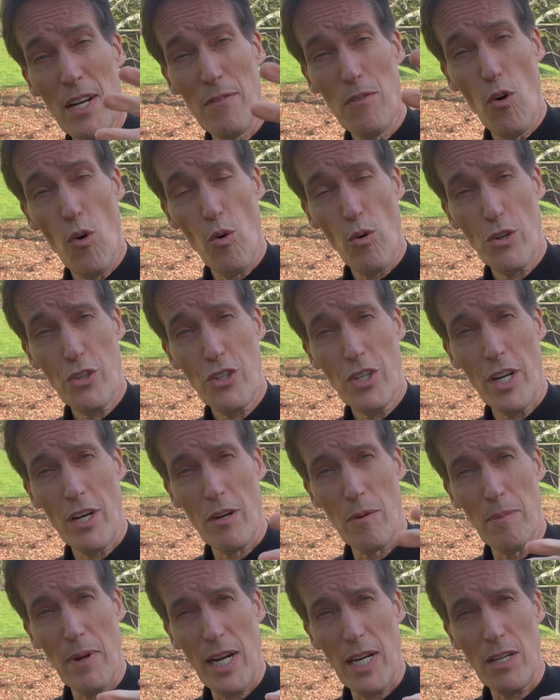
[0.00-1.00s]
horsehair
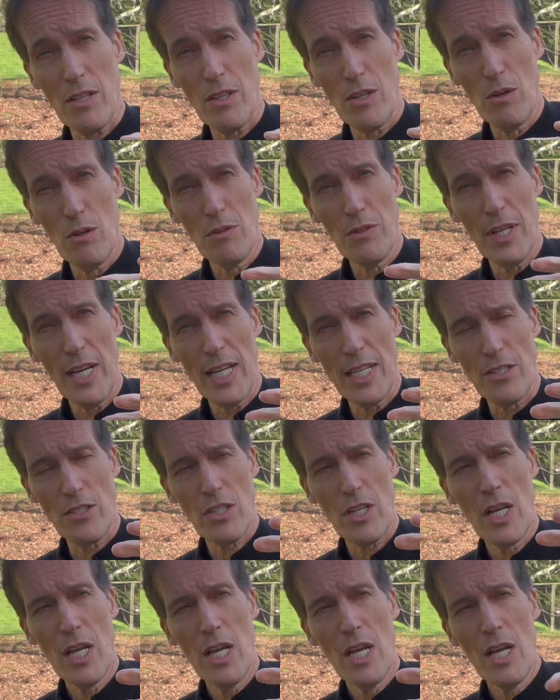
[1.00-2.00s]
back in the old days,
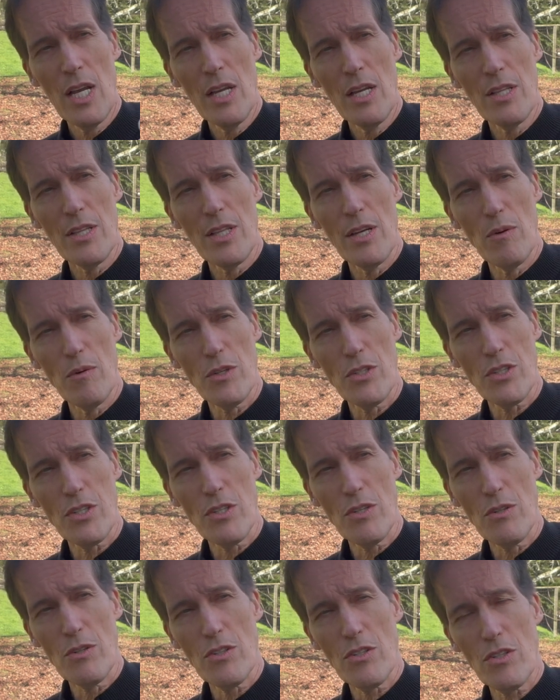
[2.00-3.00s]
that was
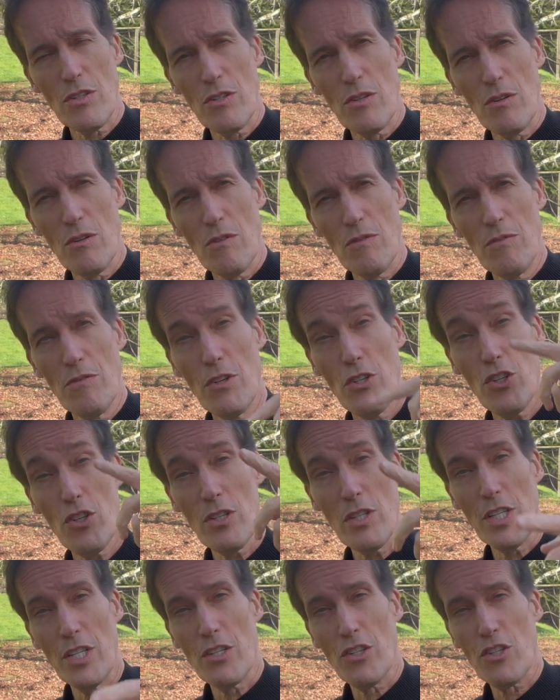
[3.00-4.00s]
used to
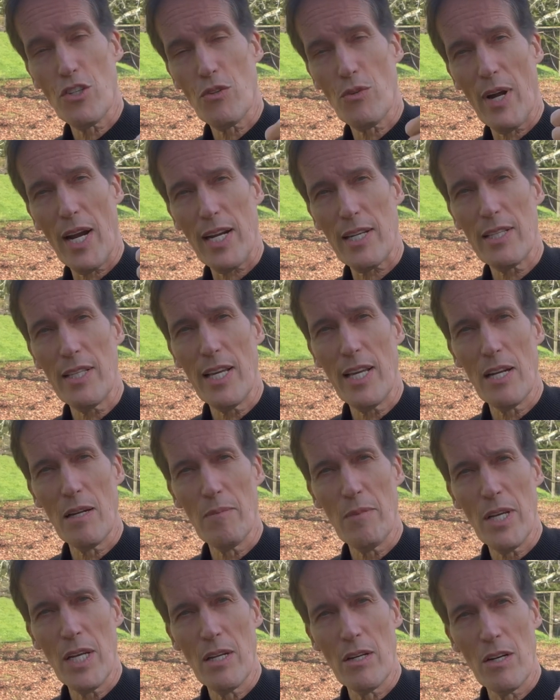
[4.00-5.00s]
visually distract the
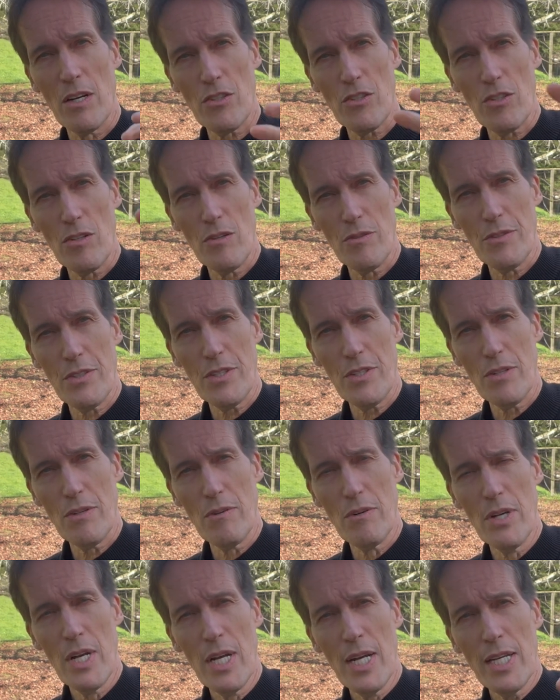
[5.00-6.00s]
enemy and also to
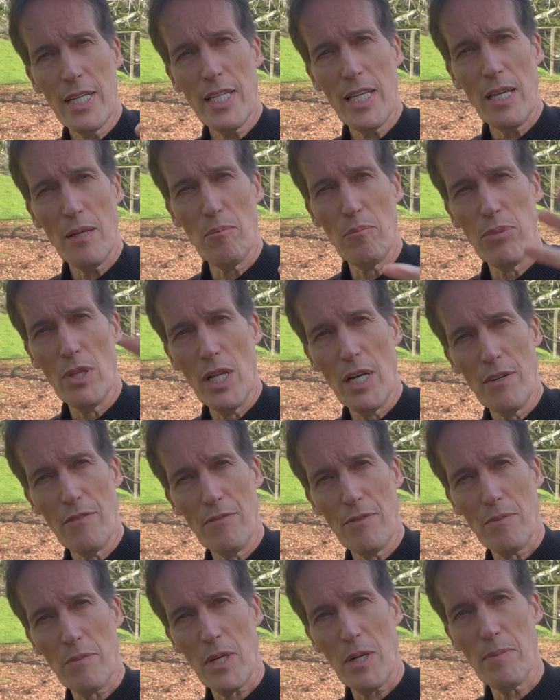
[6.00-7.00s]
keep blood
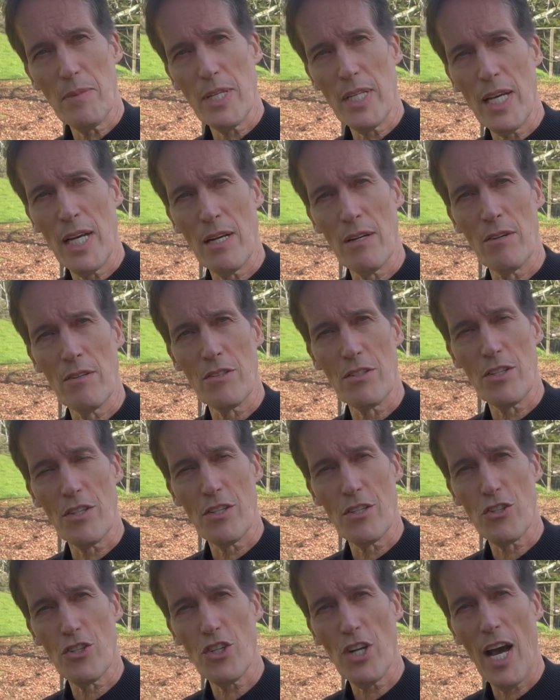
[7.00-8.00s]
from coming down onto the
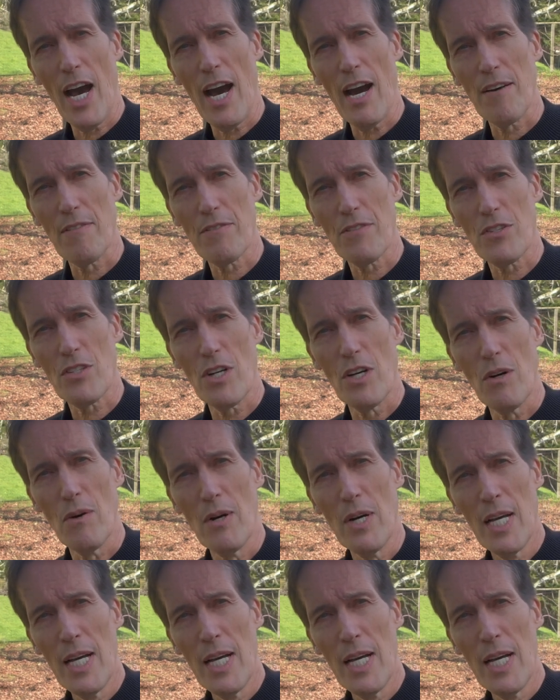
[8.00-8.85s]
shaft. So